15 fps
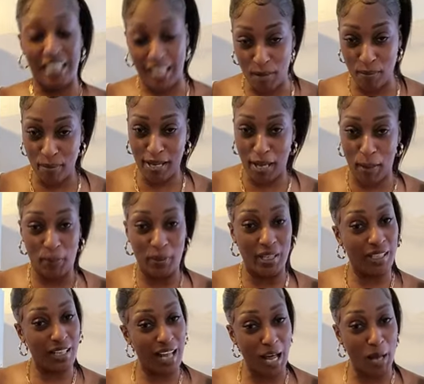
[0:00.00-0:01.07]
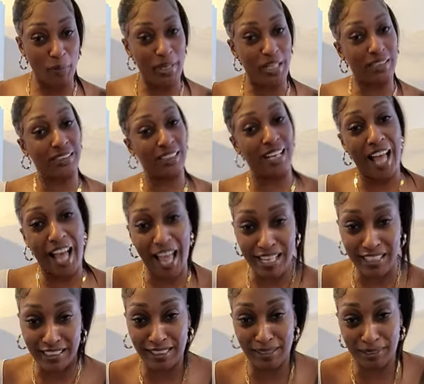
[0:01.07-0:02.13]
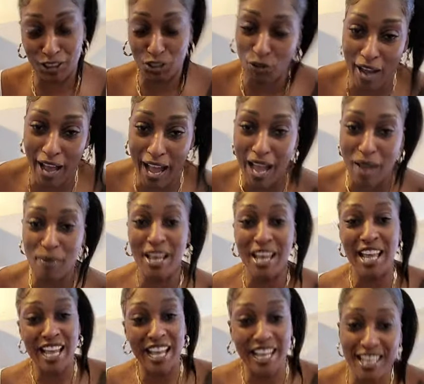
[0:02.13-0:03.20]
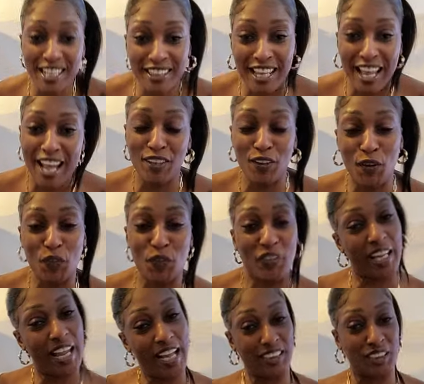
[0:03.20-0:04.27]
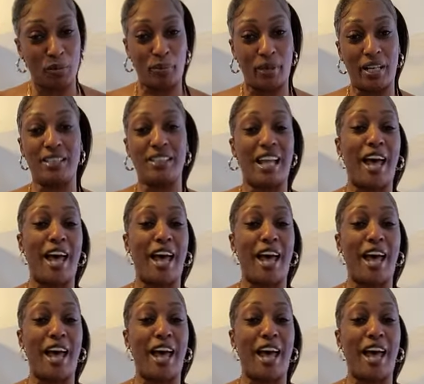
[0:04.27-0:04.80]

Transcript: hit me up in the comments, like, subscribe, hit that notification button.